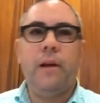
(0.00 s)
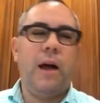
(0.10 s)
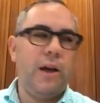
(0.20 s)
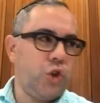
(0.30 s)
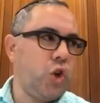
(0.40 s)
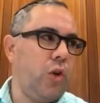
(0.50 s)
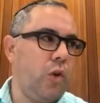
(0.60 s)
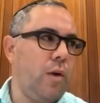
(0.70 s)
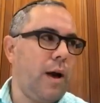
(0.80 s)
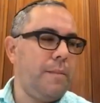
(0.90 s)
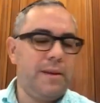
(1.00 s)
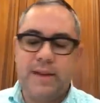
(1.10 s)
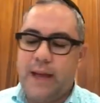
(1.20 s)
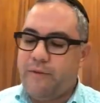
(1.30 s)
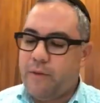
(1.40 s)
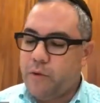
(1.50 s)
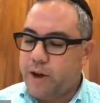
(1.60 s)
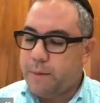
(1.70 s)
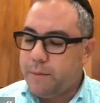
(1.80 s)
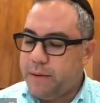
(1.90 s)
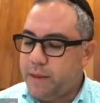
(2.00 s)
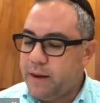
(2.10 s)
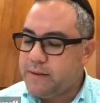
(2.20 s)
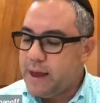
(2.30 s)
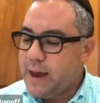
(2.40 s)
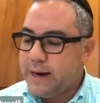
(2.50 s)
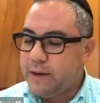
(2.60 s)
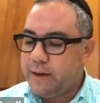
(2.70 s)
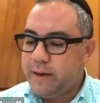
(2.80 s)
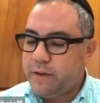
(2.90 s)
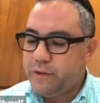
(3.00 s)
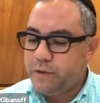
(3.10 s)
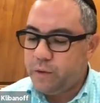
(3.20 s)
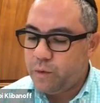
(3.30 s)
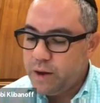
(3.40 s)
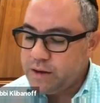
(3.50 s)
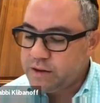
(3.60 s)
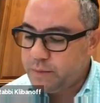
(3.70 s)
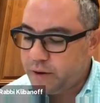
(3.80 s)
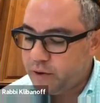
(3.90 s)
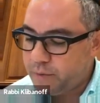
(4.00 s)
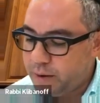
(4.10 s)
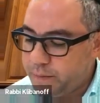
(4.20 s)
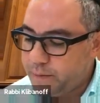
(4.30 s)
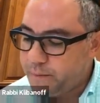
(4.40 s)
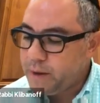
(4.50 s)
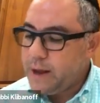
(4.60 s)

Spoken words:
I'll show you. I'm going to take from your capabilities, and I'll give it to some other people.